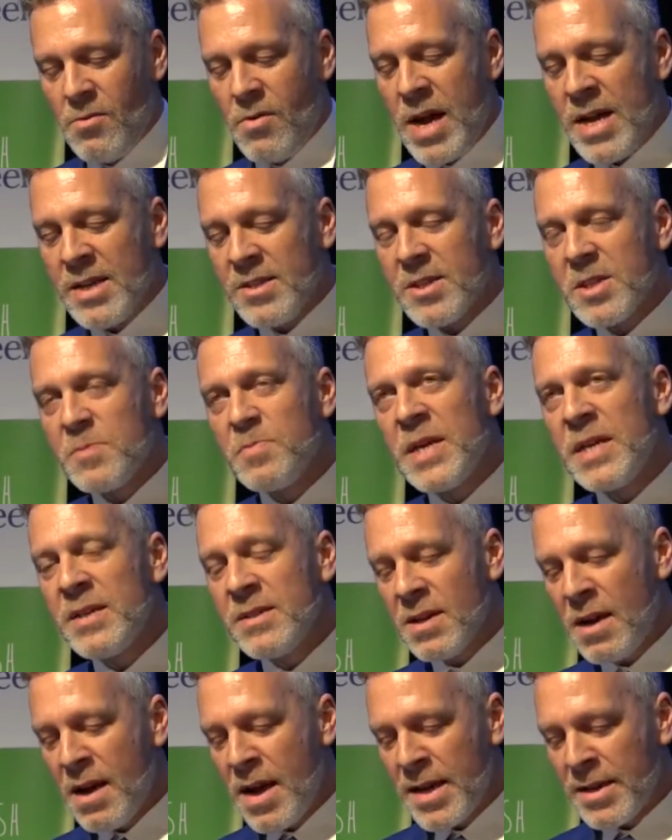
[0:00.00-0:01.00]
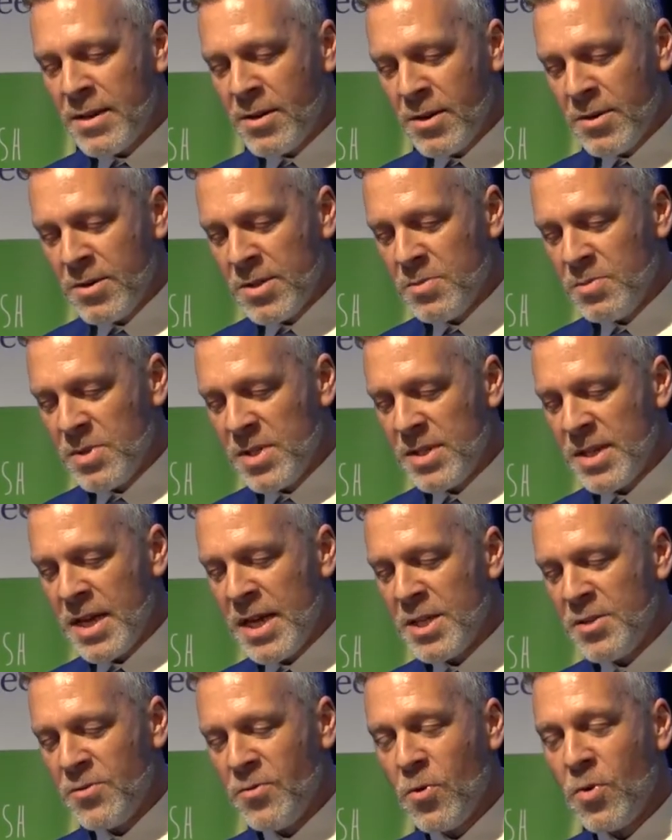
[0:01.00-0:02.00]
Ray's just been diagnosed with
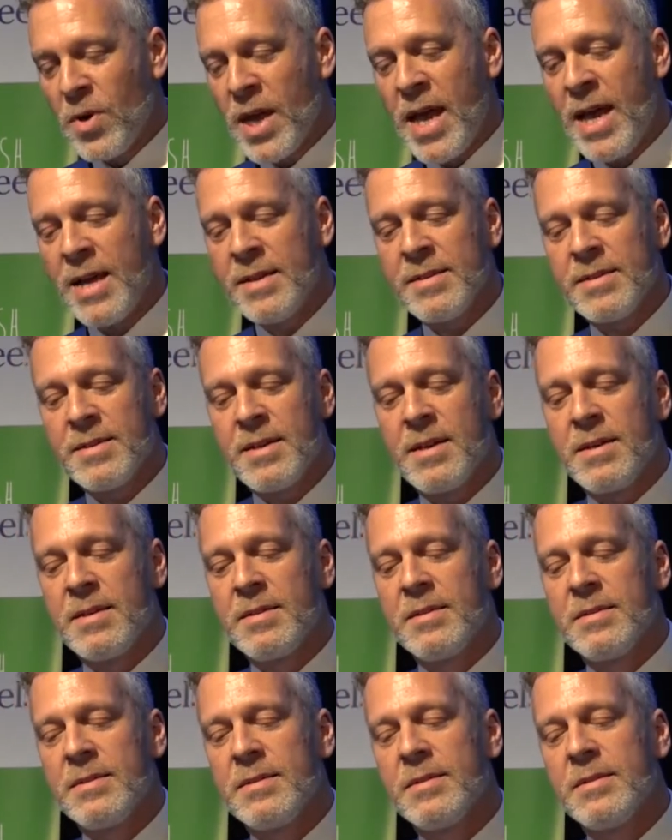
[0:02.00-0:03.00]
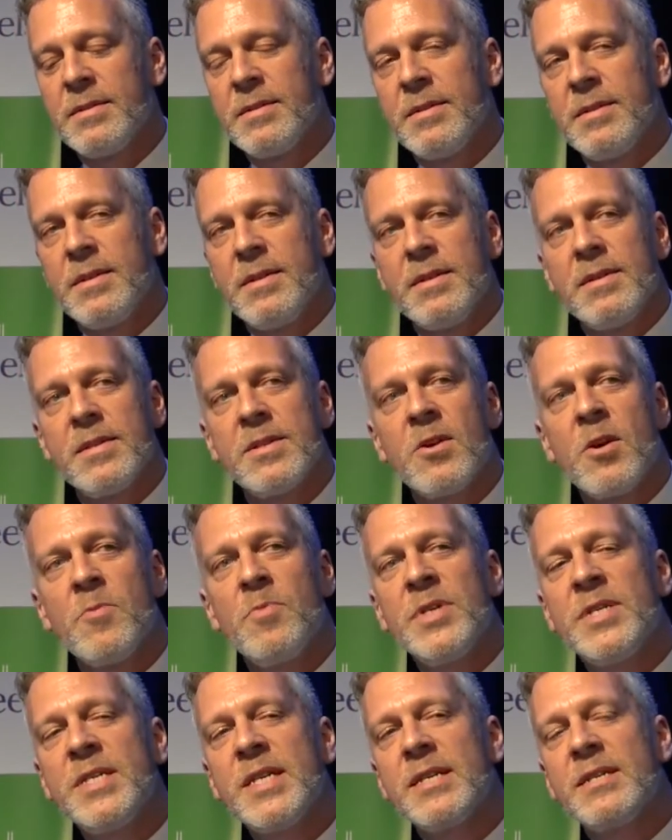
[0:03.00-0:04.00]
stage 4 cancer, so I
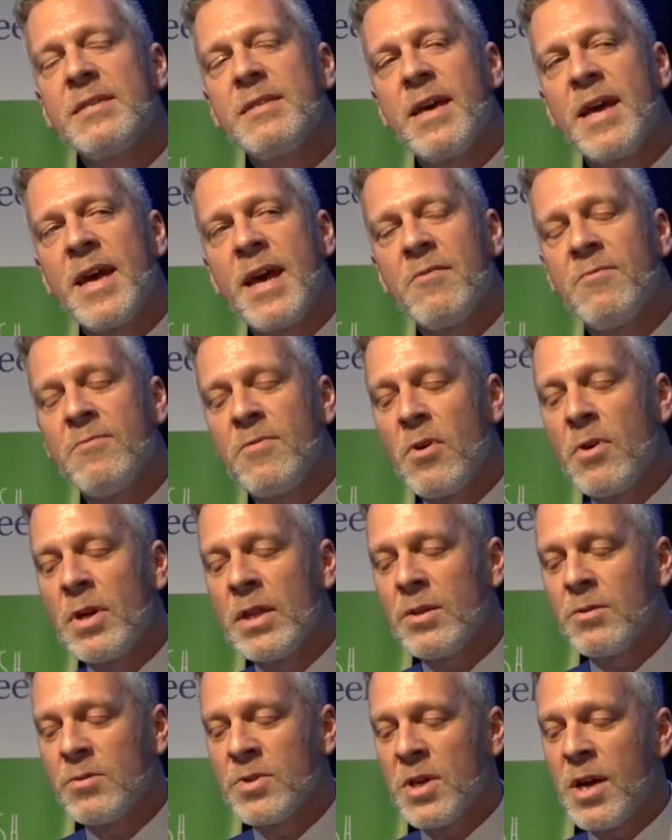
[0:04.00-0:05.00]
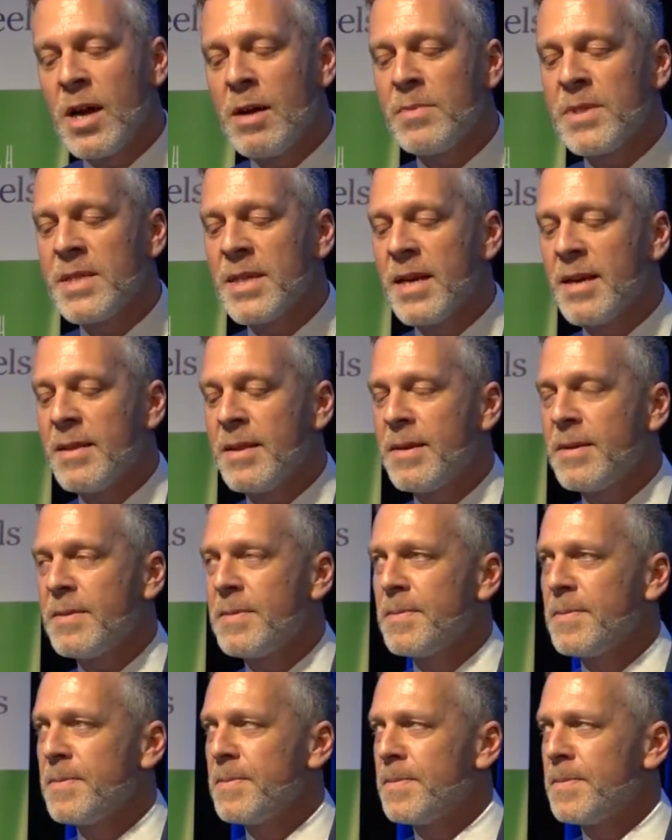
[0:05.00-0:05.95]
predict they have very little time together.